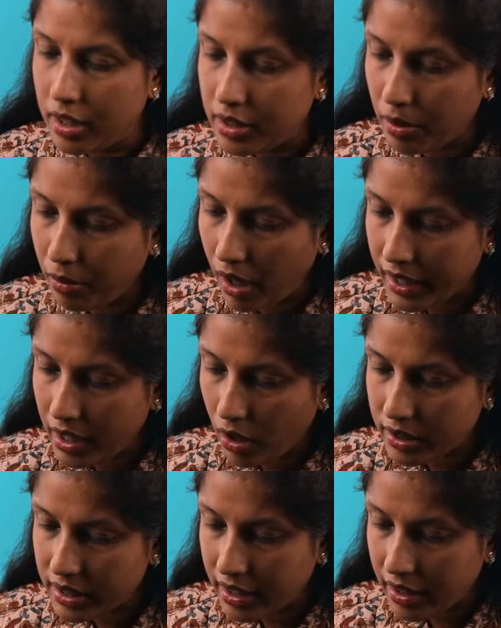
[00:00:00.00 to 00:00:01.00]
The one
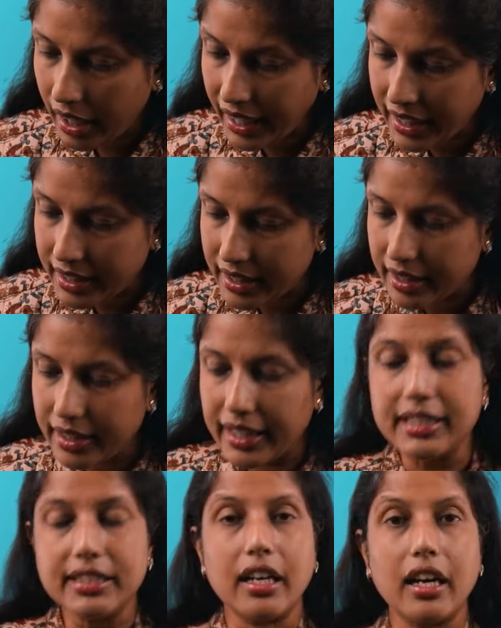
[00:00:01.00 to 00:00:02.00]
on the right
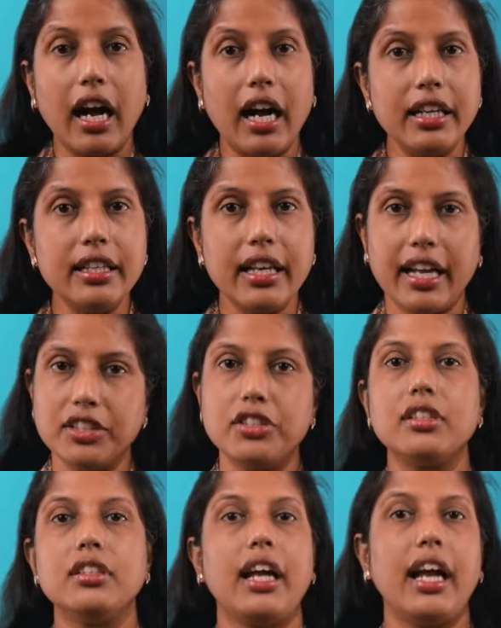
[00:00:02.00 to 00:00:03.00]
is our
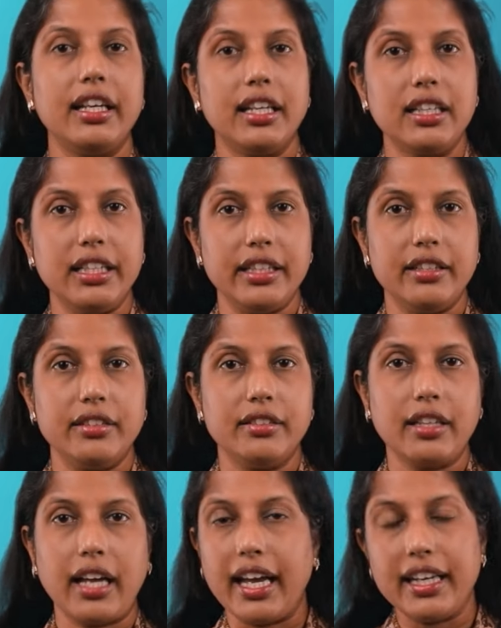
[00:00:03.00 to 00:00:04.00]
unnatural alanine,
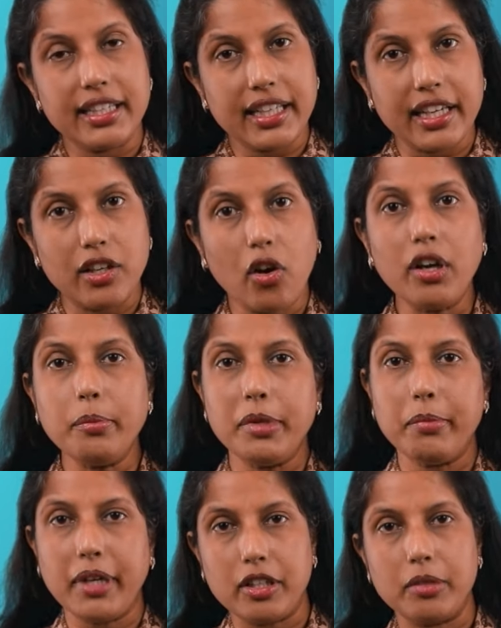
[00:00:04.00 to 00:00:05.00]
and it cannot be
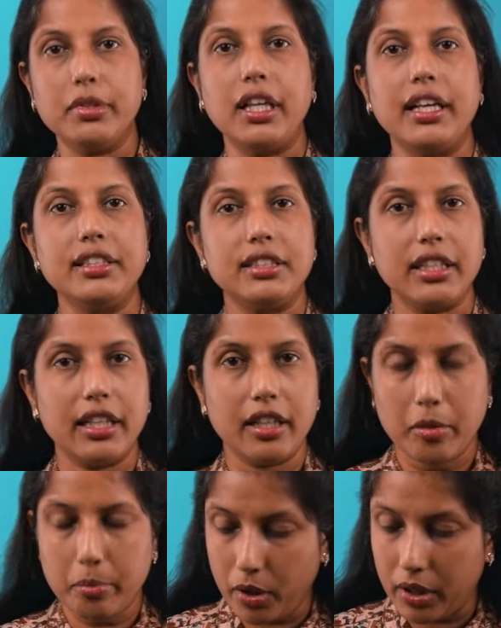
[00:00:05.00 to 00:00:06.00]
metabolized in
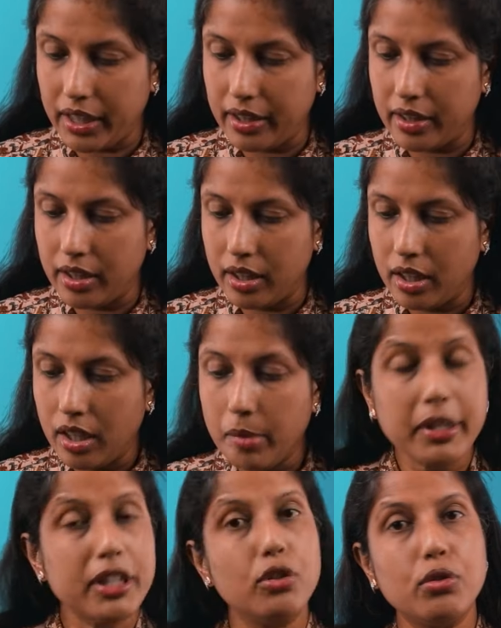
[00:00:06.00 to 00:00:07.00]
our body.
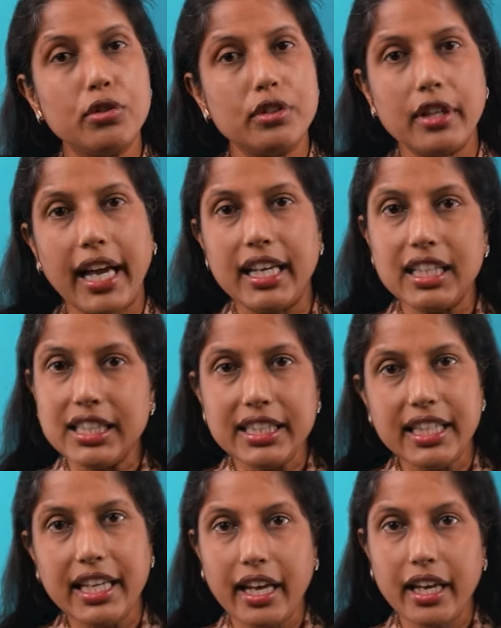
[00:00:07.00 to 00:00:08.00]
But dono to
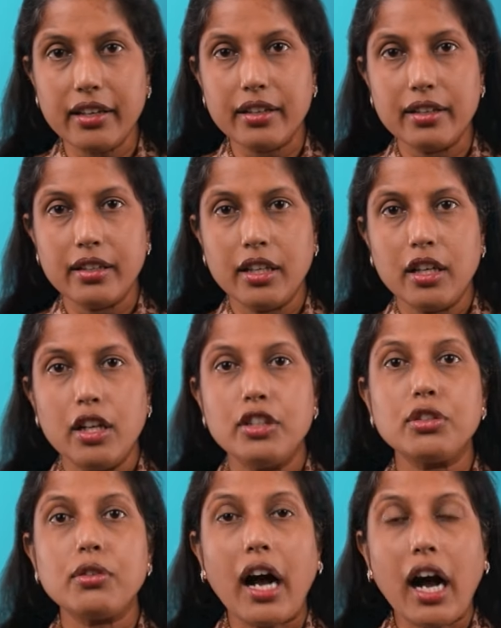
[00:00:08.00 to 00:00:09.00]
alanine hai,
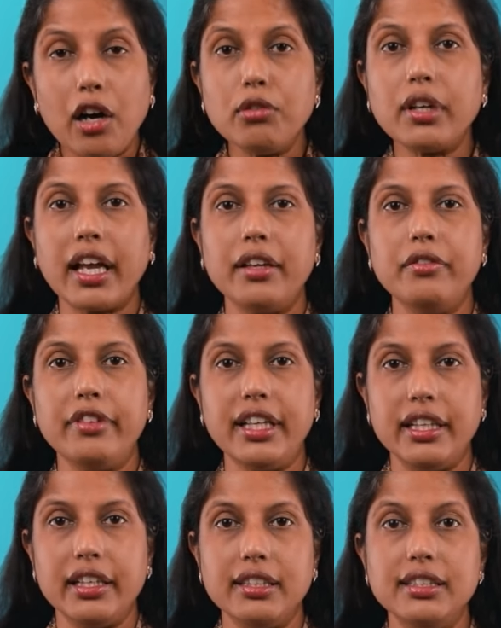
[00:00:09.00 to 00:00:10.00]
so how can
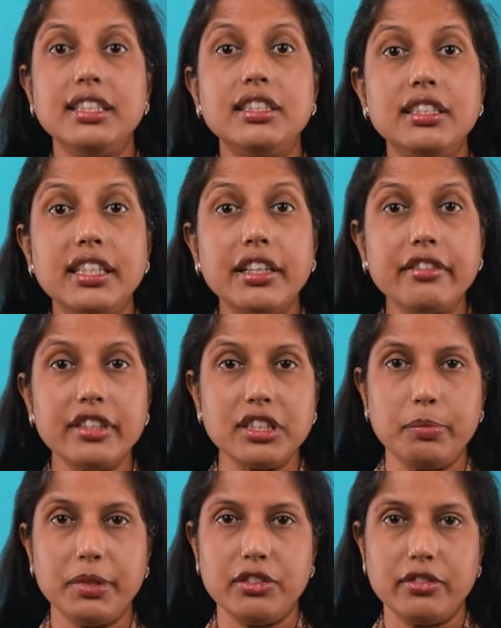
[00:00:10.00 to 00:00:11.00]
we distinguish
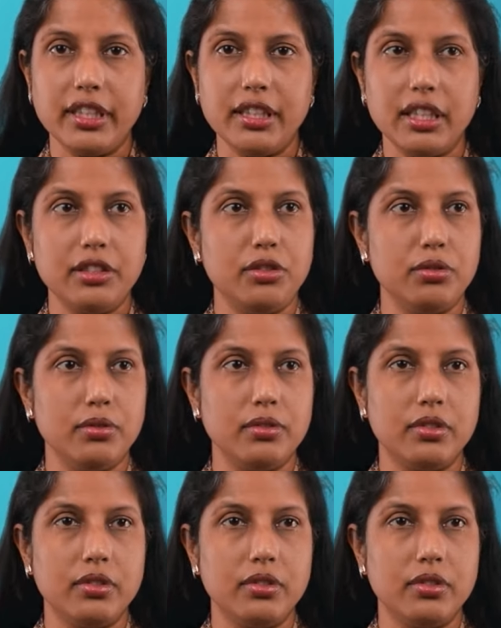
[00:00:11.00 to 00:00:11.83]
between the two?